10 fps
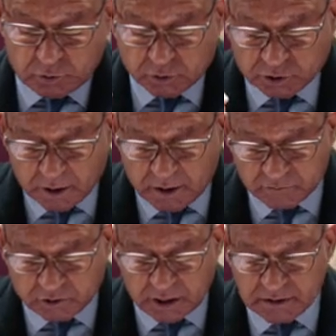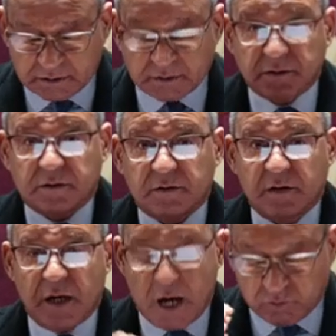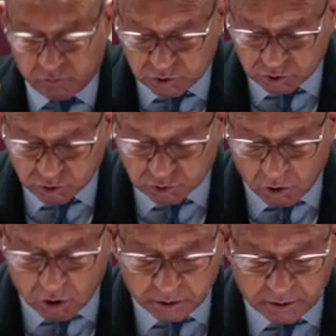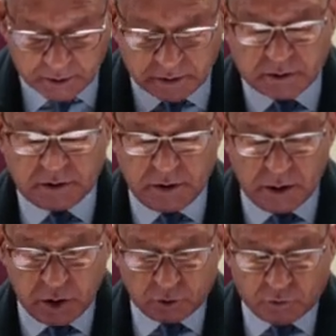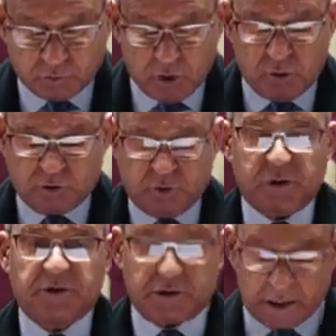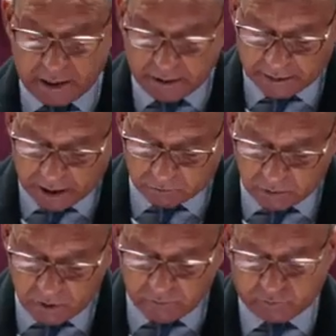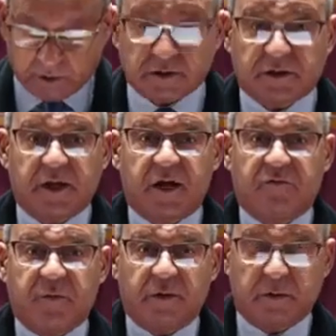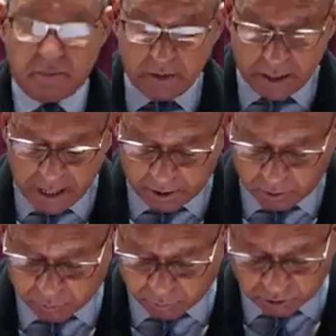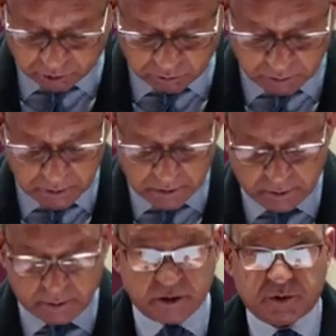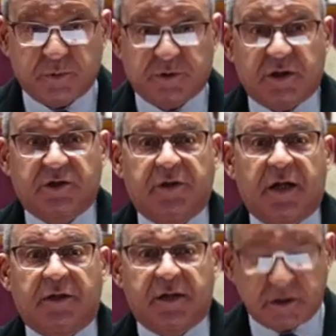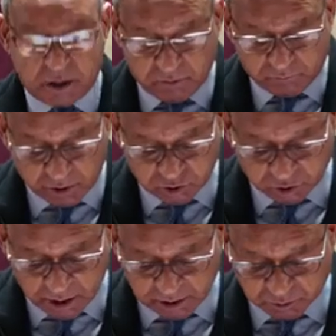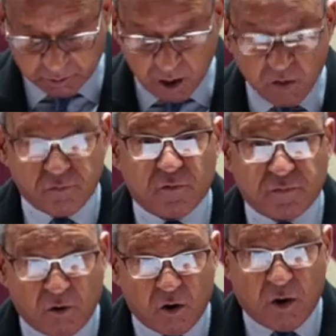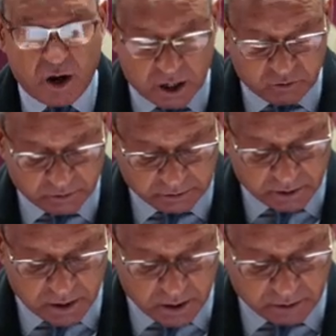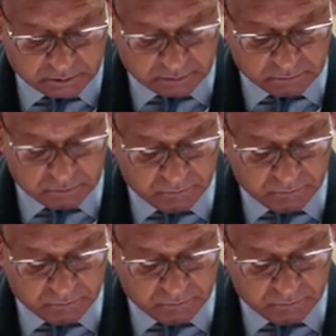to serve justice and restore dignity to those who were singled out for enslavement and oppression, dispossession and disenfranchisement for 400 years.